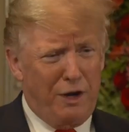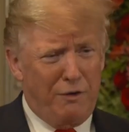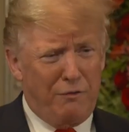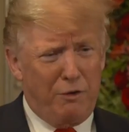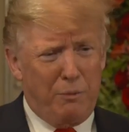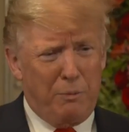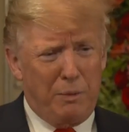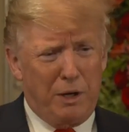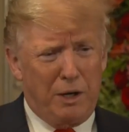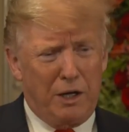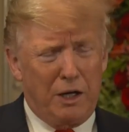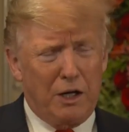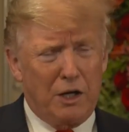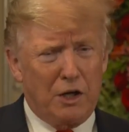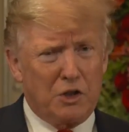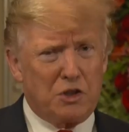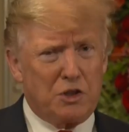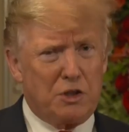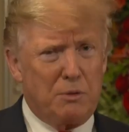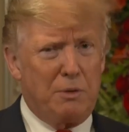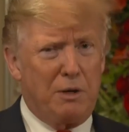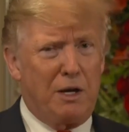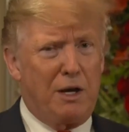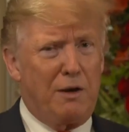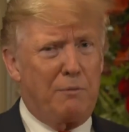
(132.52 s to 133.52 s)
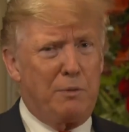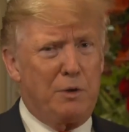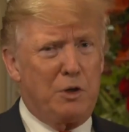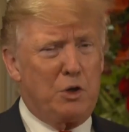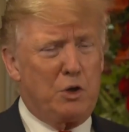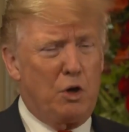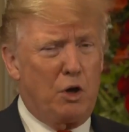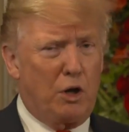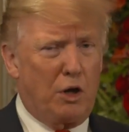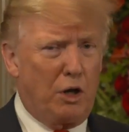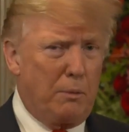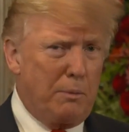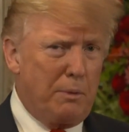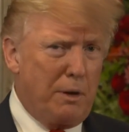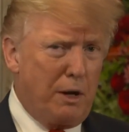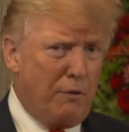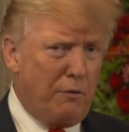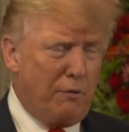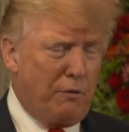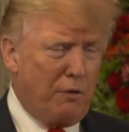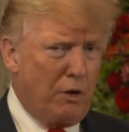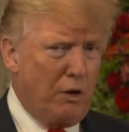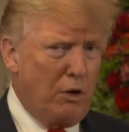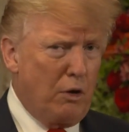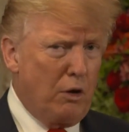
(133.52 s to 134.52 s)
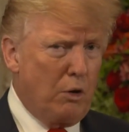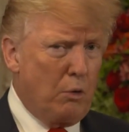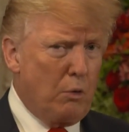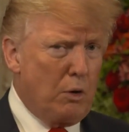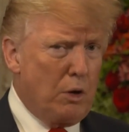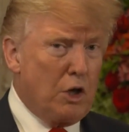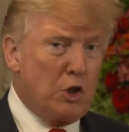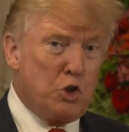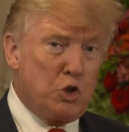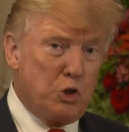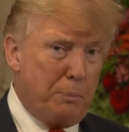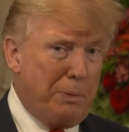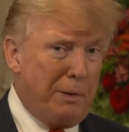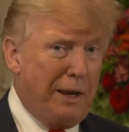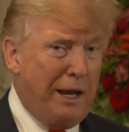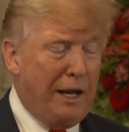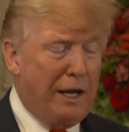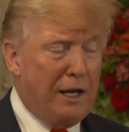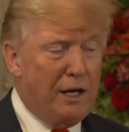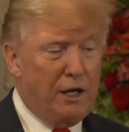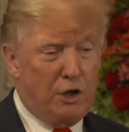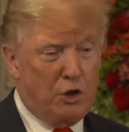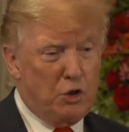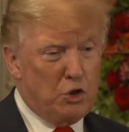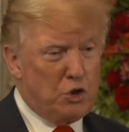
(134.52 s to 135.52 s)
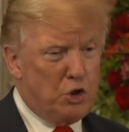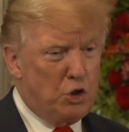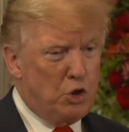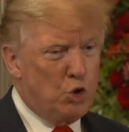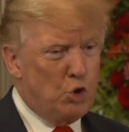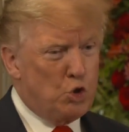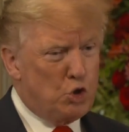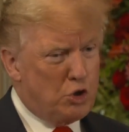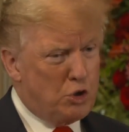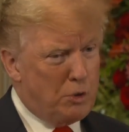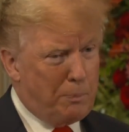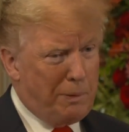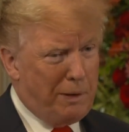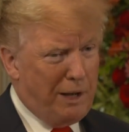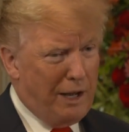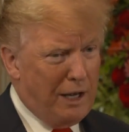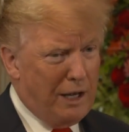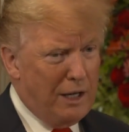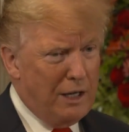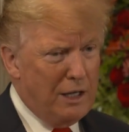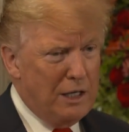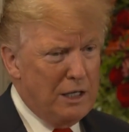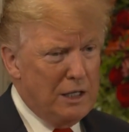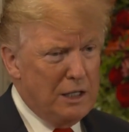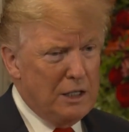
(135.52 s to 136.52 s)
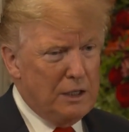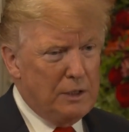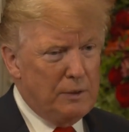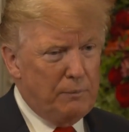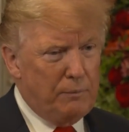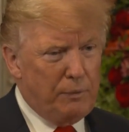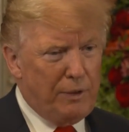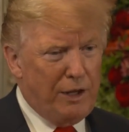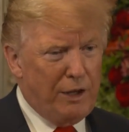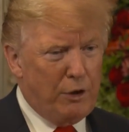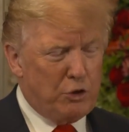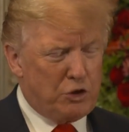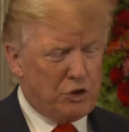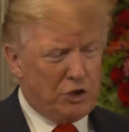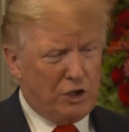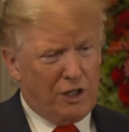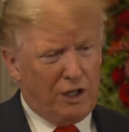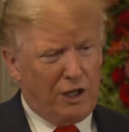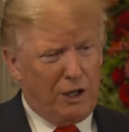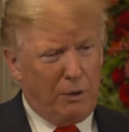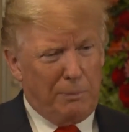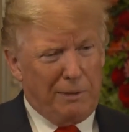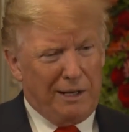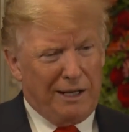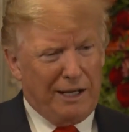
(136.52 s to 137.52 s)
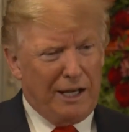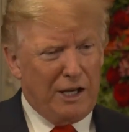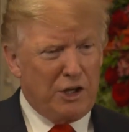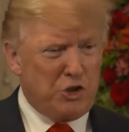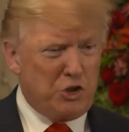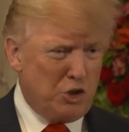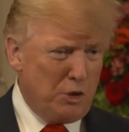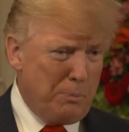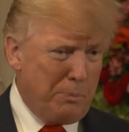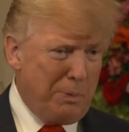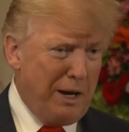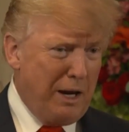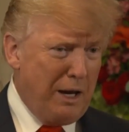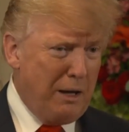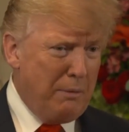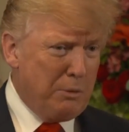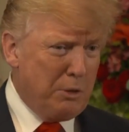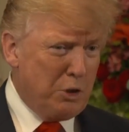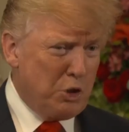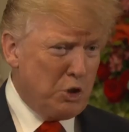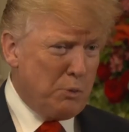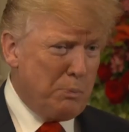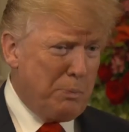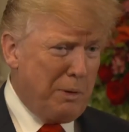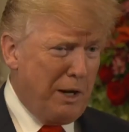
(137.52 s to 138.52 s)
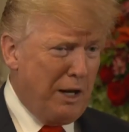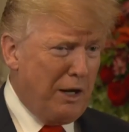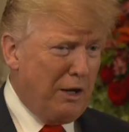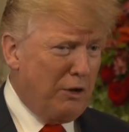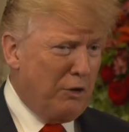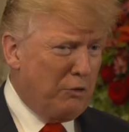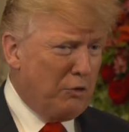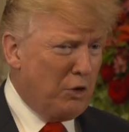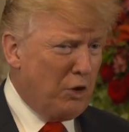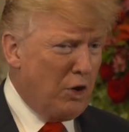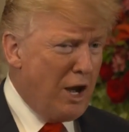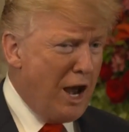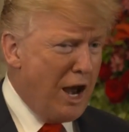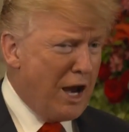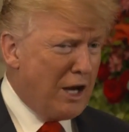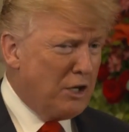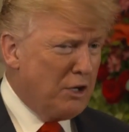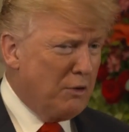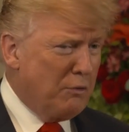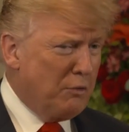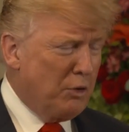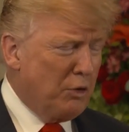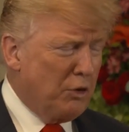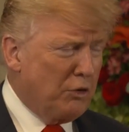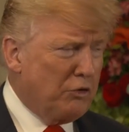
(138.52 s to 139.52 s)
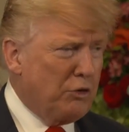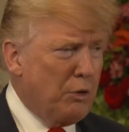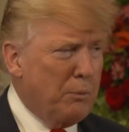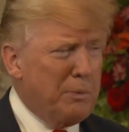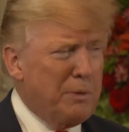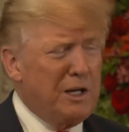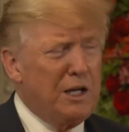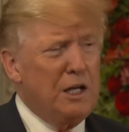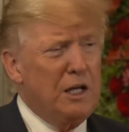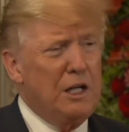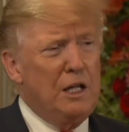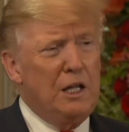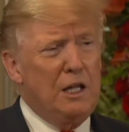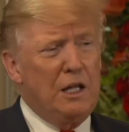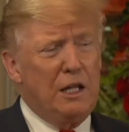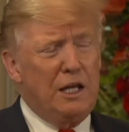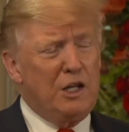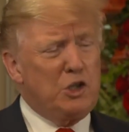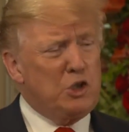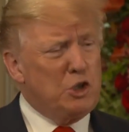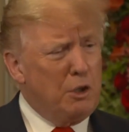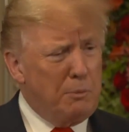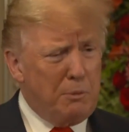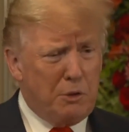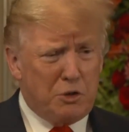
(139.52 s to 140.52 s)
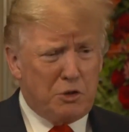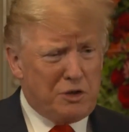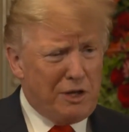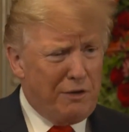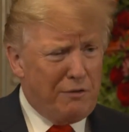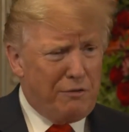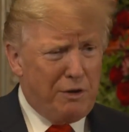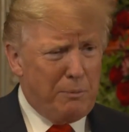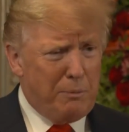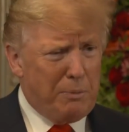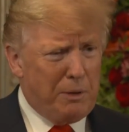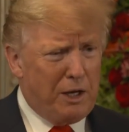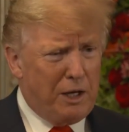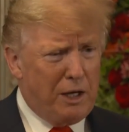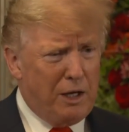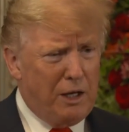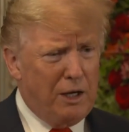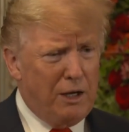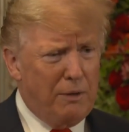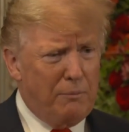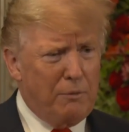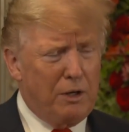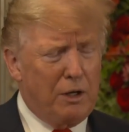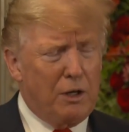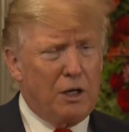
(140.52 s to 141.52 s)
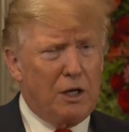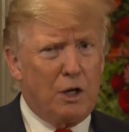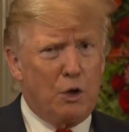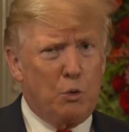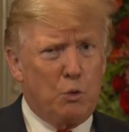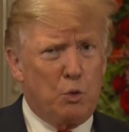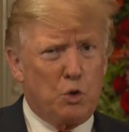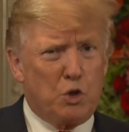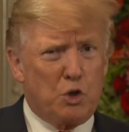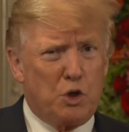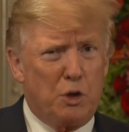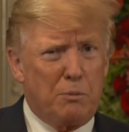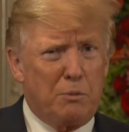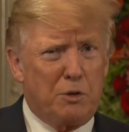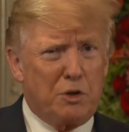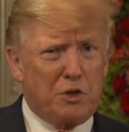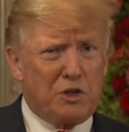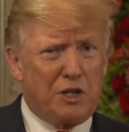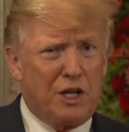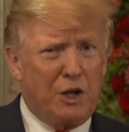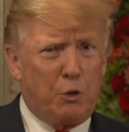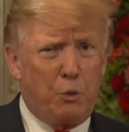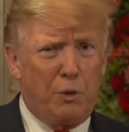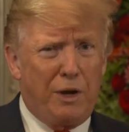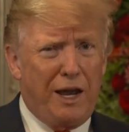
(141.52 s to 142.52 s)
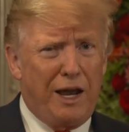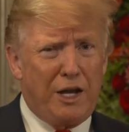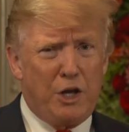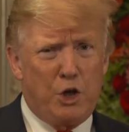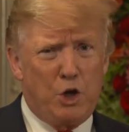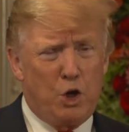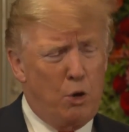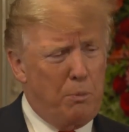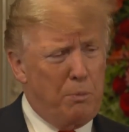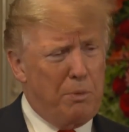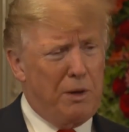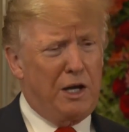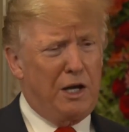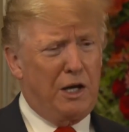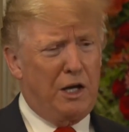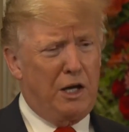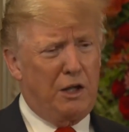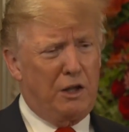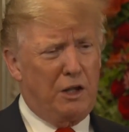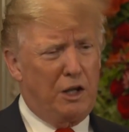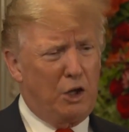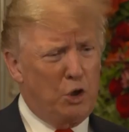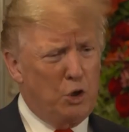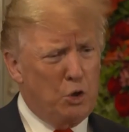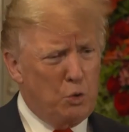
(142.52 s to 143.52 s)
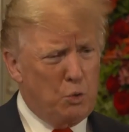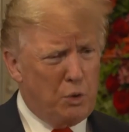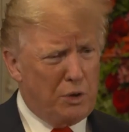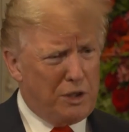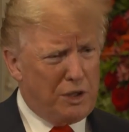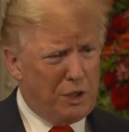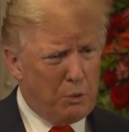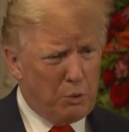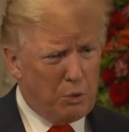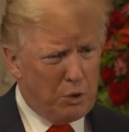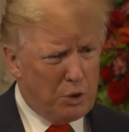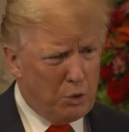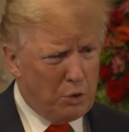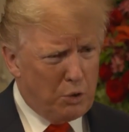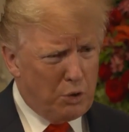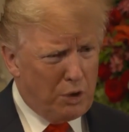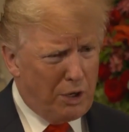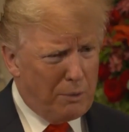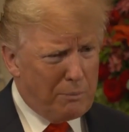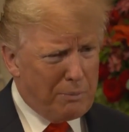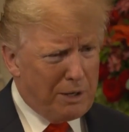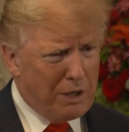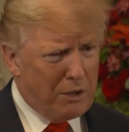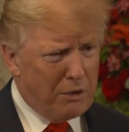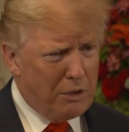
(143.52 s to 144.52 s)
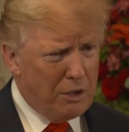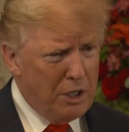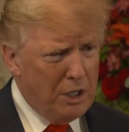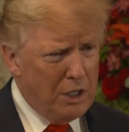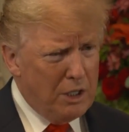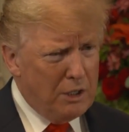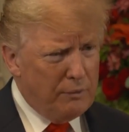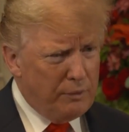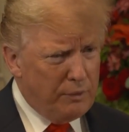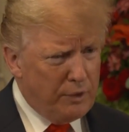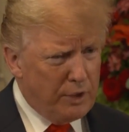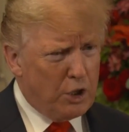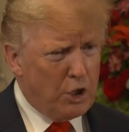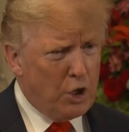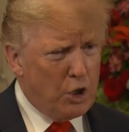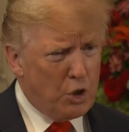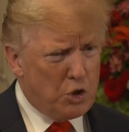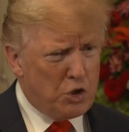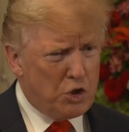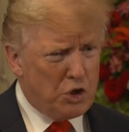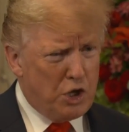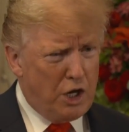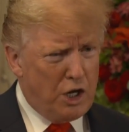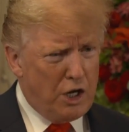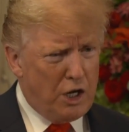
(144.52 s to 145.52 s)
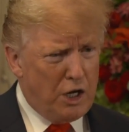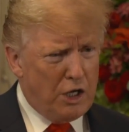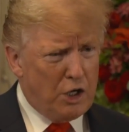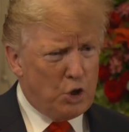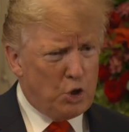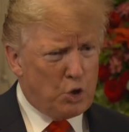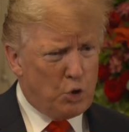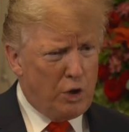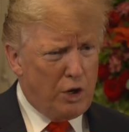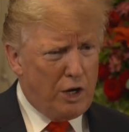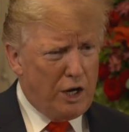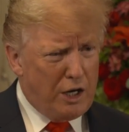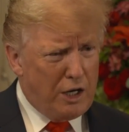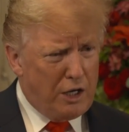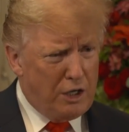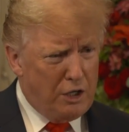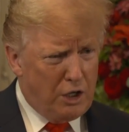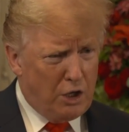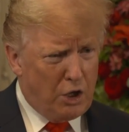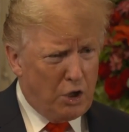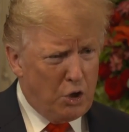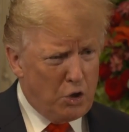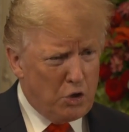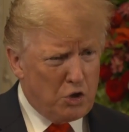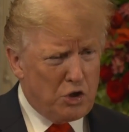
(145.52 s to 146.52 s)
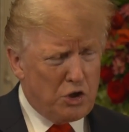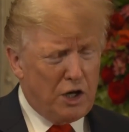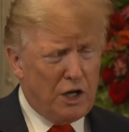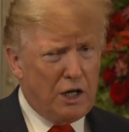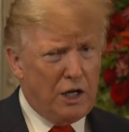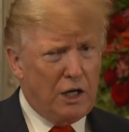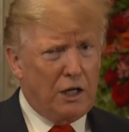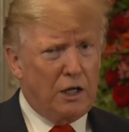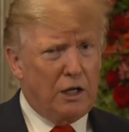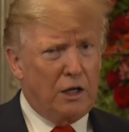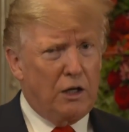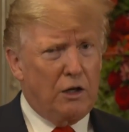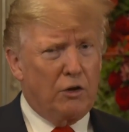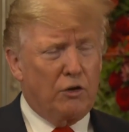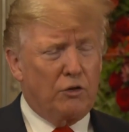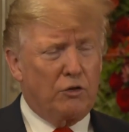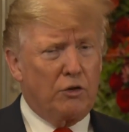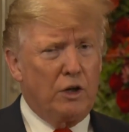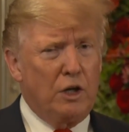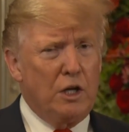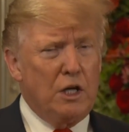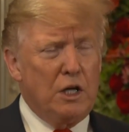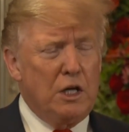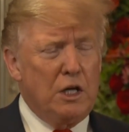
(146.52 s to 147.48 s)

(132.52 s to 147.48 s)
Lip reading: everybody else. I mean, I've been talking about it for a long while. Japan, I used to use Japan. Now it's a little bit less Japan, but Japan is very active also. But it's almost everybody. I mean, it was almost like we had nobody that knew what they were doing about negotiating trade, negotiating deals.